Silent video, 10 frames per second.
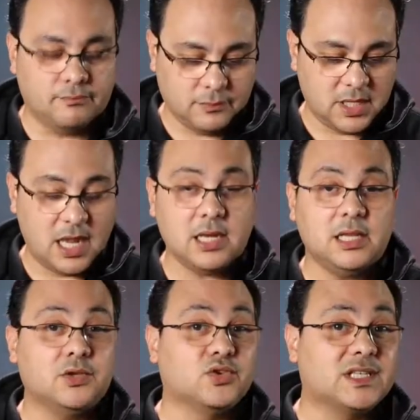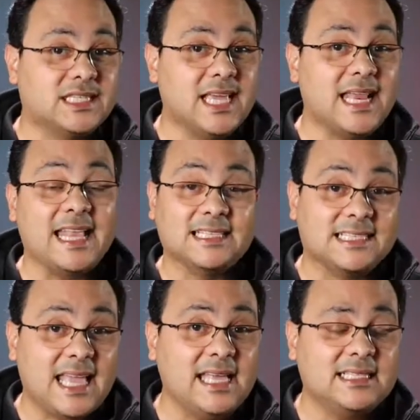They need to sit and
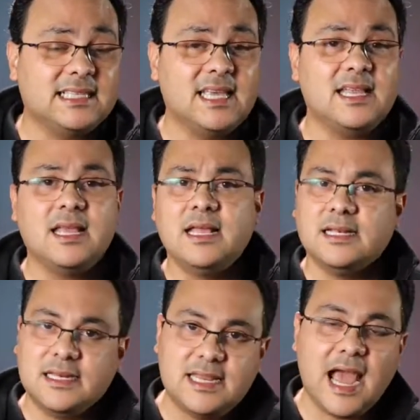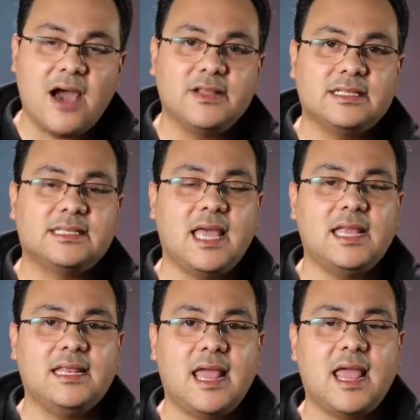stay sit, down and stay
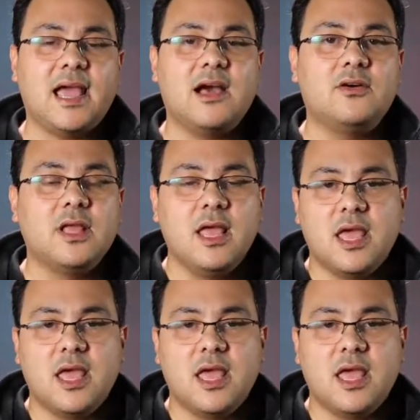down.